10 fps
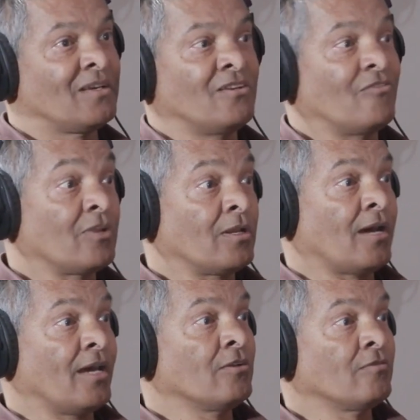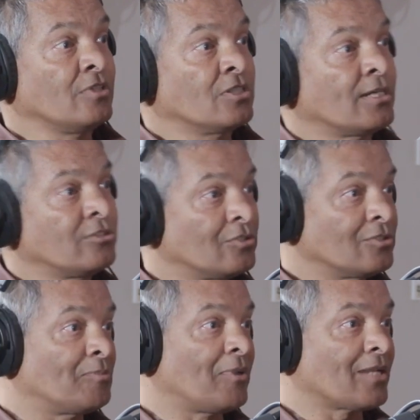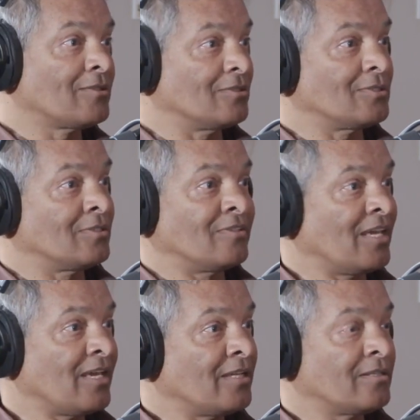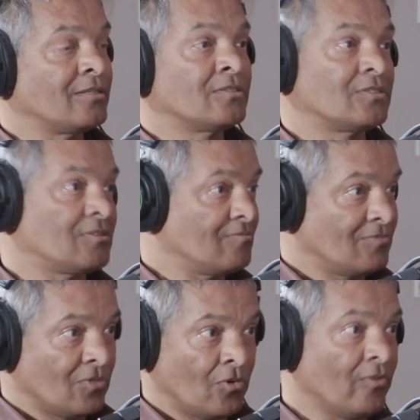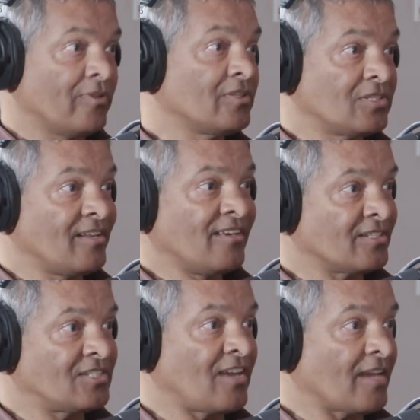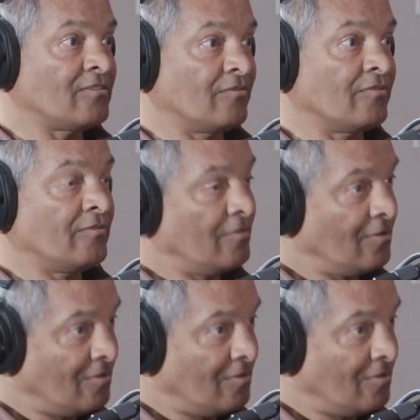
a different kind of intelligence practice, and there it is ruthlessly extractive.